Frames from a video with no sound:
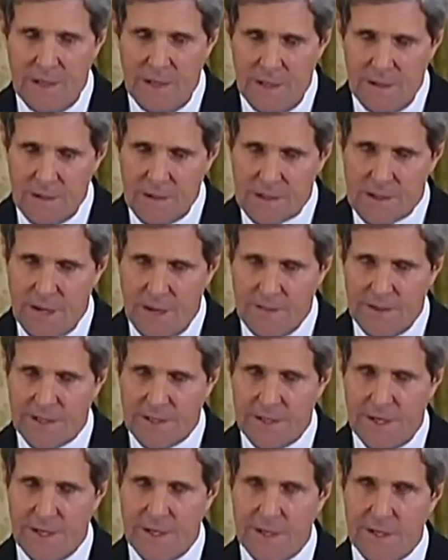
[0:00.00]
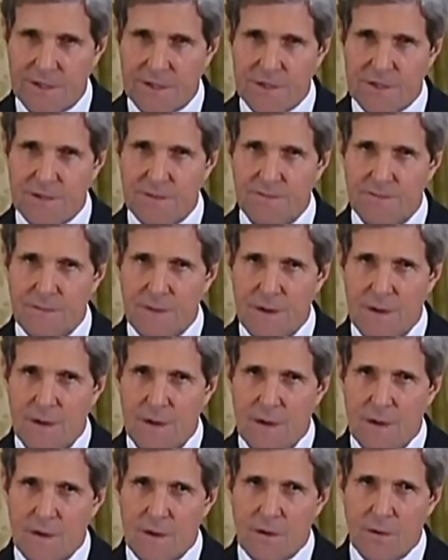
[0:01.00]
in the coming days
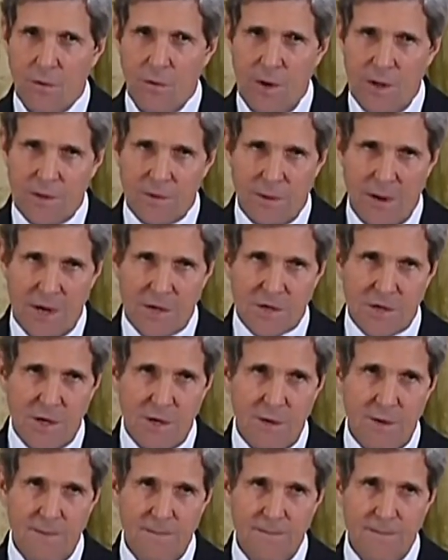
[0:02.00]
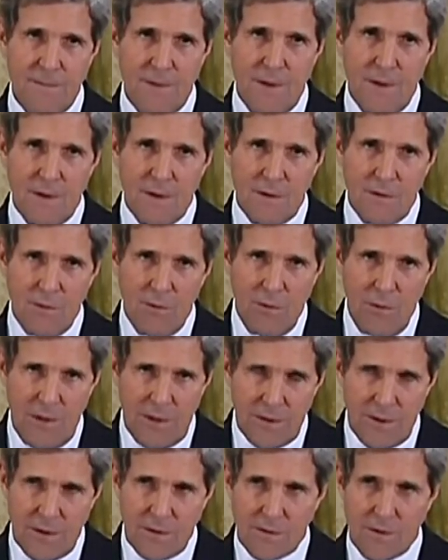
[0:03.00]
with Russia,
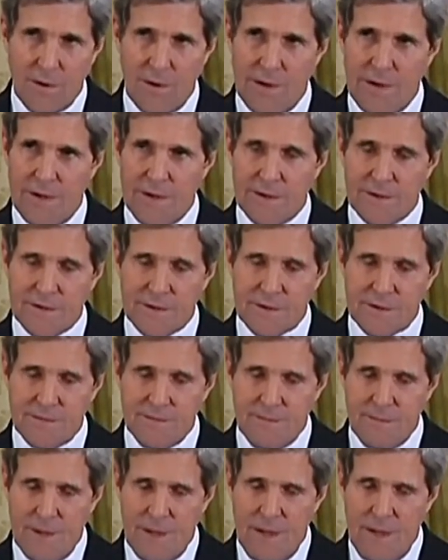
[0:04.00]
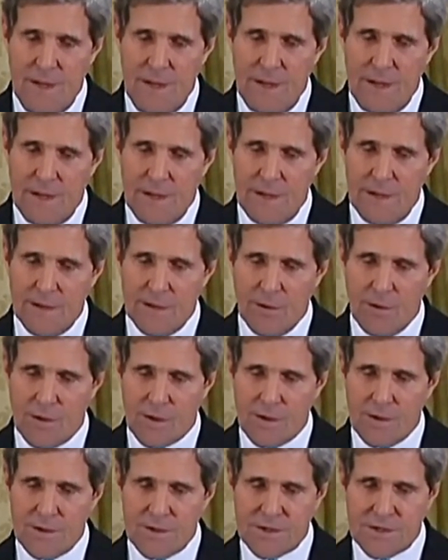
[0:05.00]
with the Ukrainians, in
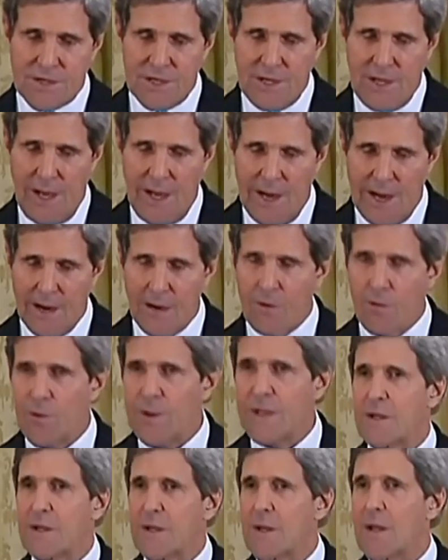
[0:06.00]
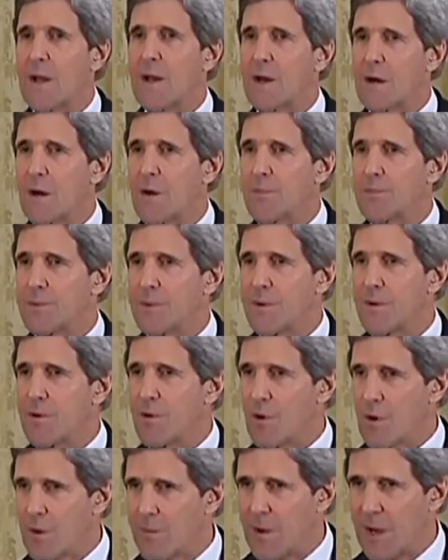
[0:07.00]
order to see how can help
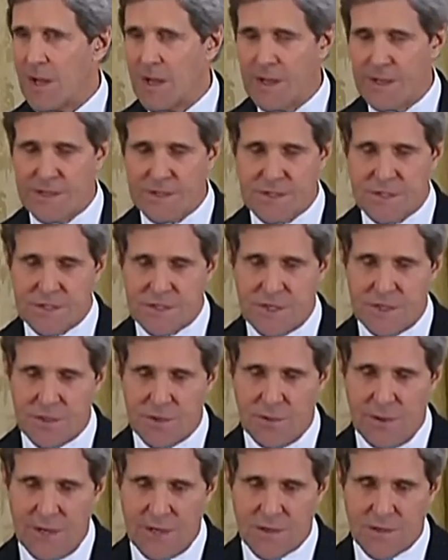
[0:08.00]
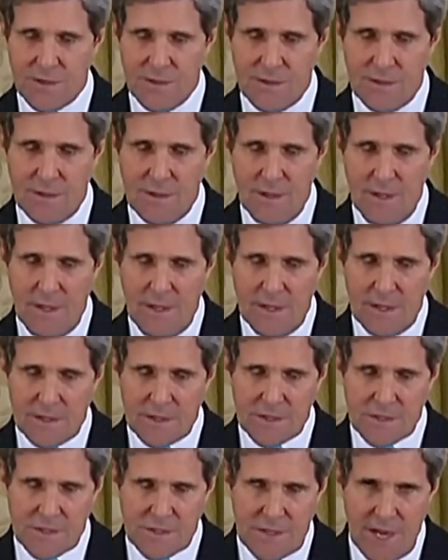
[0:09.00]
normalize the situation,
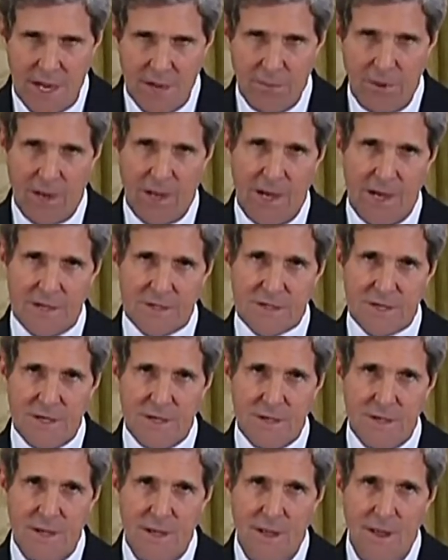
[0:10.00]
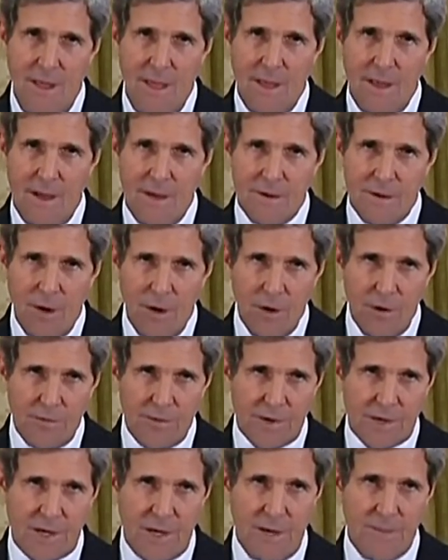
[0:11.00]
stabilize it, and
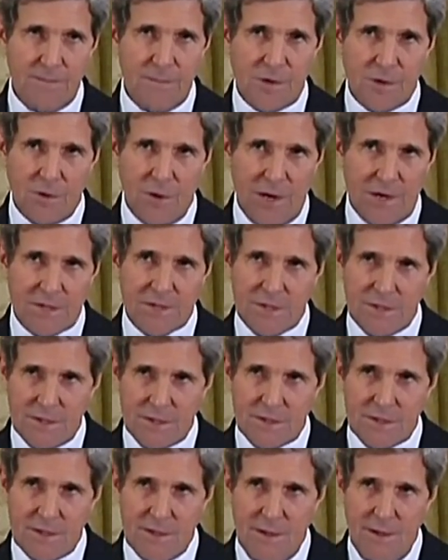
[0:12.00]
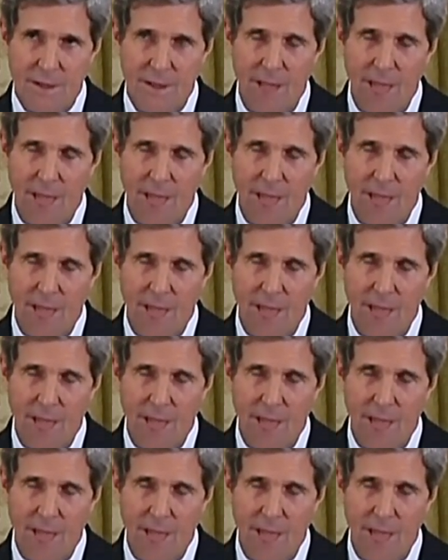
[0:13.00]
overcome the crisis.